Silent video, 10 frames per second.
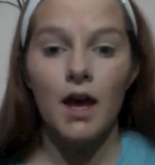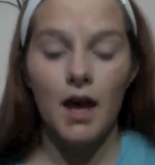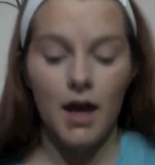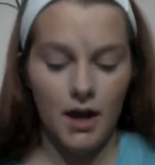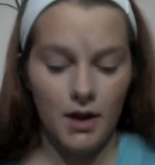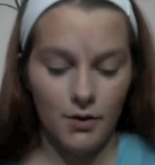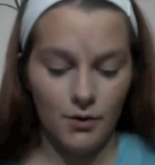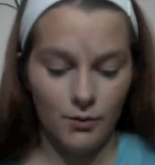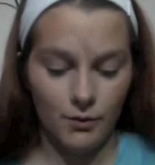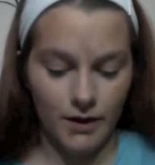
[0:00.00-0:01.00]
a
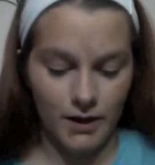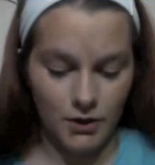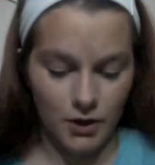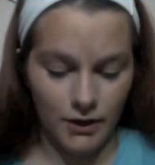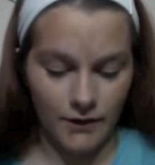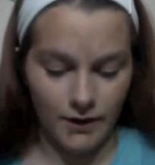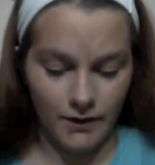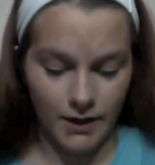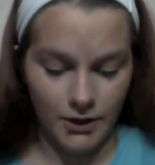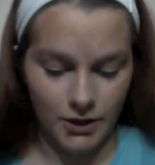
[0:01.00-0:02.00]
really dark
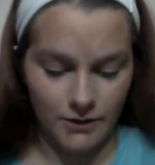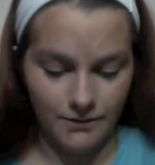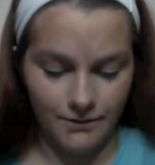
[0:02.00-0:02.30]
foundation.